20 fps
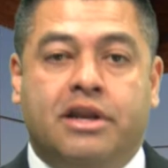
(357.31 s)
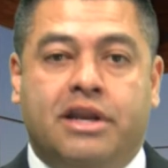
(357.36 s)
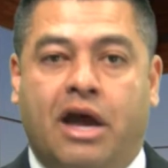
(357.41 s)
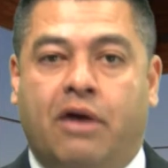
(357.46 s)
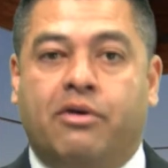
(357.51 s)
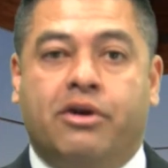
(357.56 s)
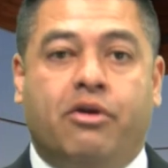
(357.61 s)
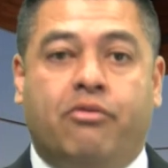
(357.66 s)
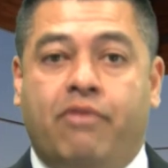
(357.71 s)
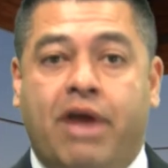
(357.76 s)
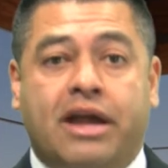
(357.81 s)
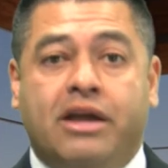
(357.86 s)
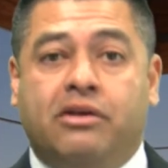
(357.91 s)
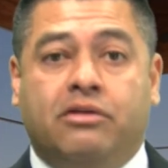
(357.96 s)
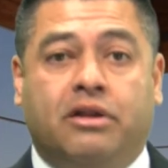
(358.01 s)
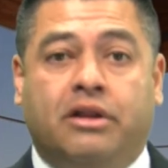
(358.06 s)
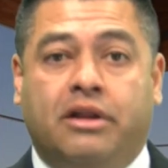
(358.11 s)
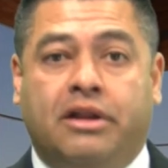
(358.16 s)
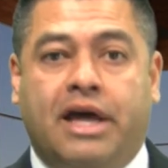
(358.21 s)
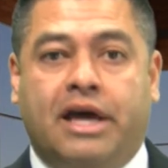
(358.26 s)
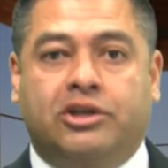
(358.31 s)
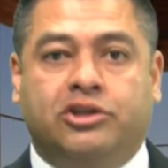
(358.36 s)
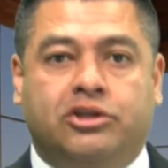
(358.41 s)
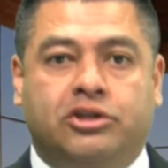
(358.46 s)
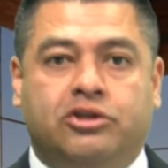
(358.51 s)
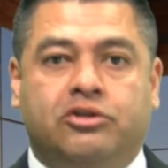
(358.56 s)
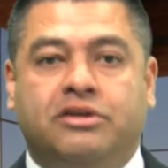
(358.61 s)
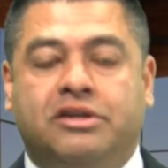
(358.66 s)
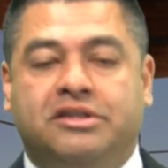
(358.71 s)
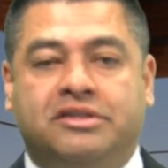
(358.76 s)
Now, in a regular
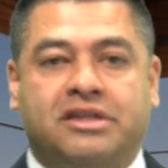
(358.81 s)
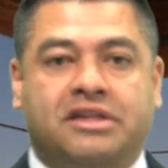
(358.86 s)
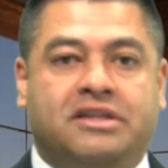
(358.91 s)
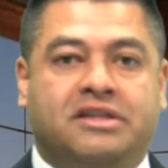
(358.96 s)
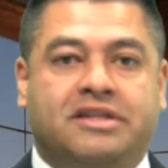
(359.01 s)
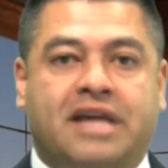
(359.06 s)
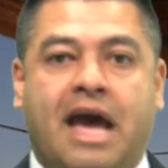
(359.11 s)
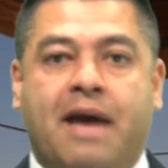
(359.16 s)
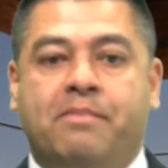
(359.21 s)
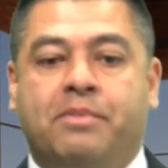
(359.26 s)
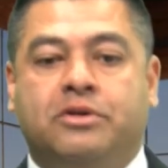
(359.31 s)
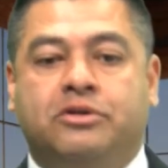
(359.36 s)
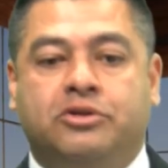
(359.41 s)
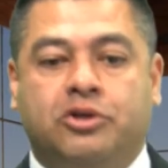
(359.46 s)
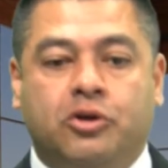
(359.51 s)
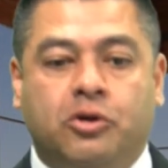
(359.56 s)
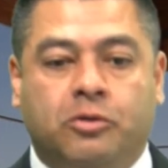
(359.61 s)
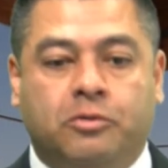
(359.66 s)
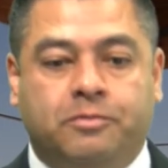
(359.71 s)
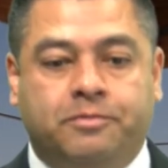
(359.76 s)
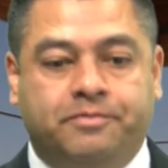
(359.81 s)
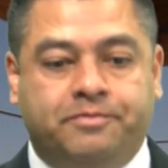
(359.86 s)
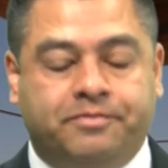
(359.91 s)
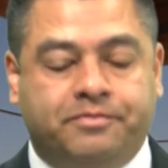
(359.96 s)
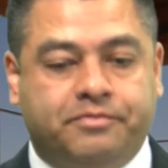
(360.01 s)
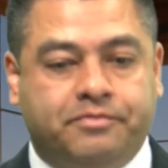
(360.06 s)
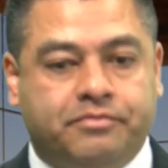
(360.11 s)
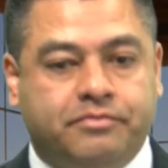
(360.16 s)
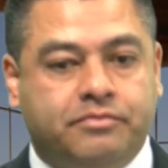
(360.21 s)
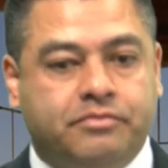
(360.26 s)
election, you could see this happen too.
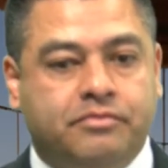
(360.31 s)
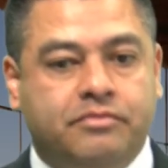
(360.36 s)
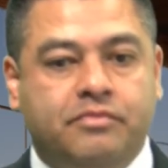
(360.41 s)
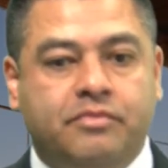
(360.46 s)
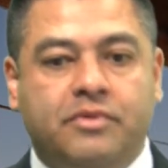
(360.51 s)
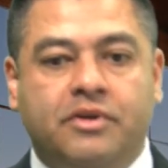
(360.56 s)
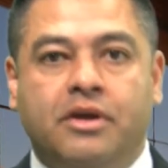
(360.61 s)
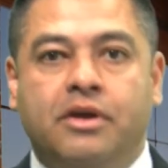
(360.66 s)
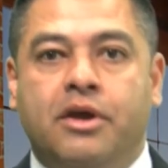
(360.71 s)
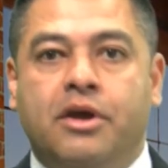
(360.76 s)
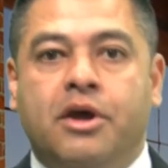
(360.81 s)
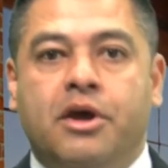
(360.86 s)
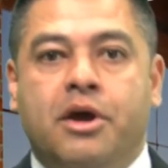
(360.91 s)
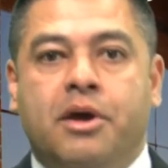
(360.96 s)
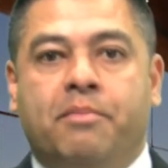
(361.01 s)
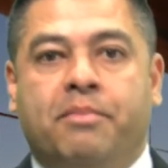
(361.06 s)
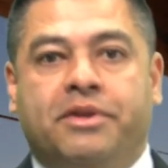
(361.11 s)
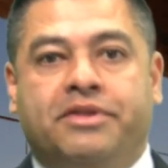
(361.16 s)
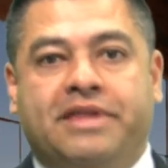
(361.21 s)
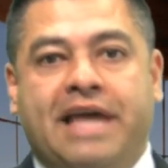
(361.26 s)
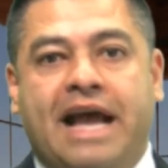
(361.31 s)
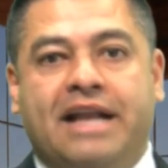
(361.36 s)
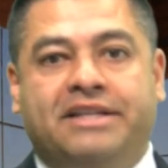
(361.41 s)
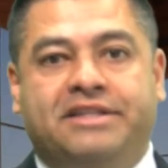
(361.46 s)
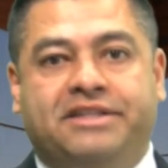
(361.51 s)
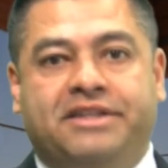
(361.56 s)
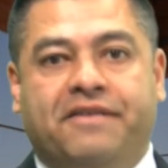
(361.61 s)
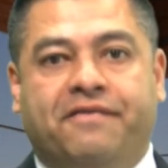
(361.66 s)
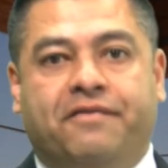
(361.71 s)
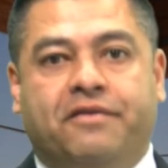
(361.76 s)
But
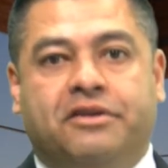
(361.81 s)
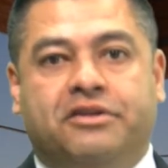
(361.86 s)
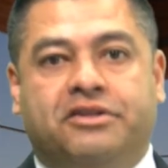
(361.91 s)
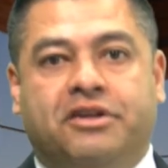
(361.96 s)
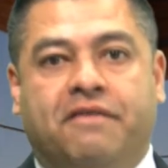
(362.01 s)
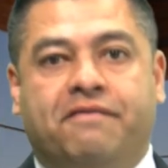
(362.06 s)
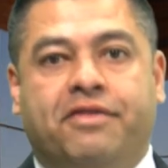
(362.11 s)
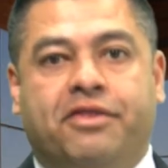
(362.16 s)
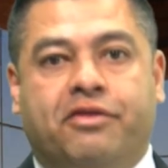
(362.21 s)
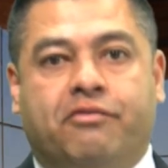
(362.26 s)
that difference of